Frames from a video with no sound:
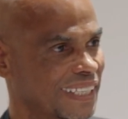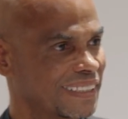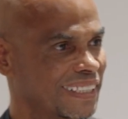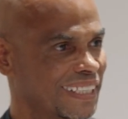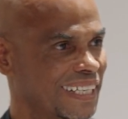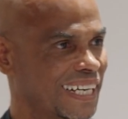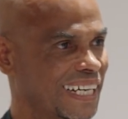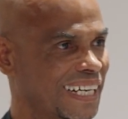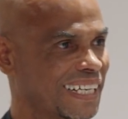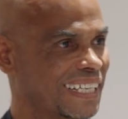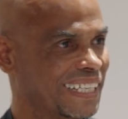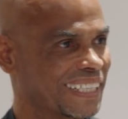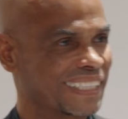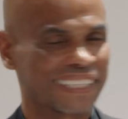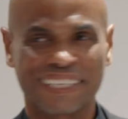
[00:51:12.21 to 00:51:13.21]
and
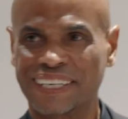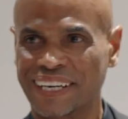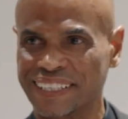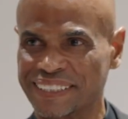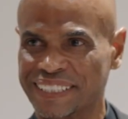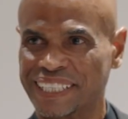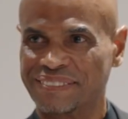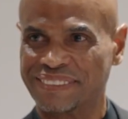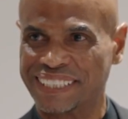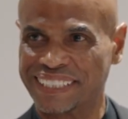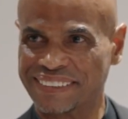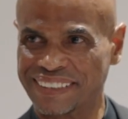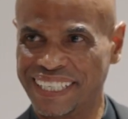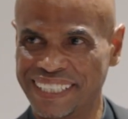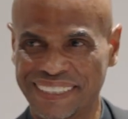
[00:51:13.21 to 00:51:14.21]
the garden comes
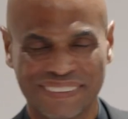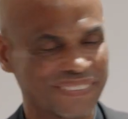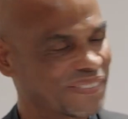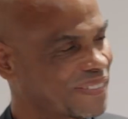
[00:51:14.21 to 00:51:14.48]
in, right?